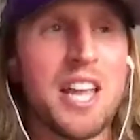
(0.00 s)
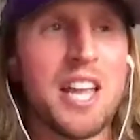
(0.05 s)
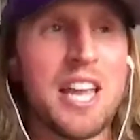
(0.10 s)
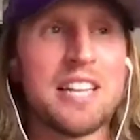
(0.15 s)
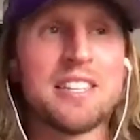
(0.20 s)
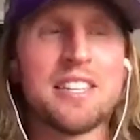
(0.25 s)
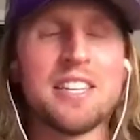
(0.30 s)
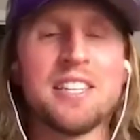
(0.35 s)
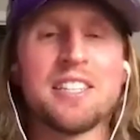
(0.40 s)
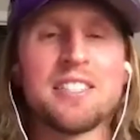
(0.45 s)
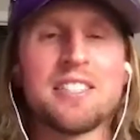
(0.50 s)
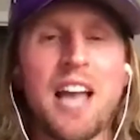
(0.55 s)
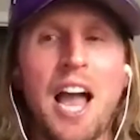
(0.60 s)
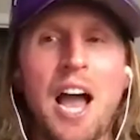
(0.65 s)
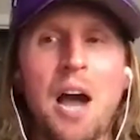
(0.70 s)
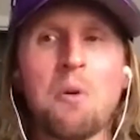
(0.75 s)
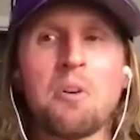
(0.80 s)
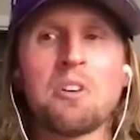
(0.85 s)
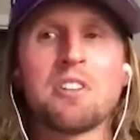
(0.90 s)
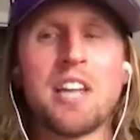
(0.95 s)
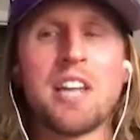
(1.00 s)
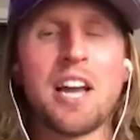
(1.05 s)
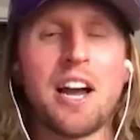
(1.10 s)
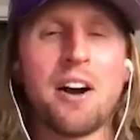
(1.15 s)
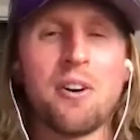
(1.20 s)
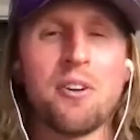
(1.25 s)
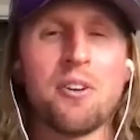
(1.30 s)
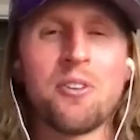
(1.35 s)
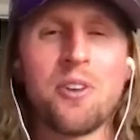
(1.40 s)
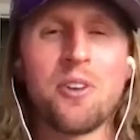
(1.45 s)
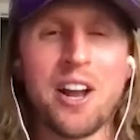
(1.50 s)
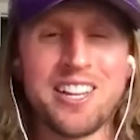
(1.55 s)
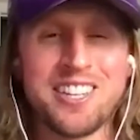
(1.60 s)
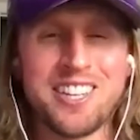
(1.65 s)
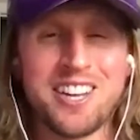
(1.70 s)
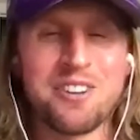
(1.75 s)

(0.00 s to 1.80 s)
It is our DAO, right?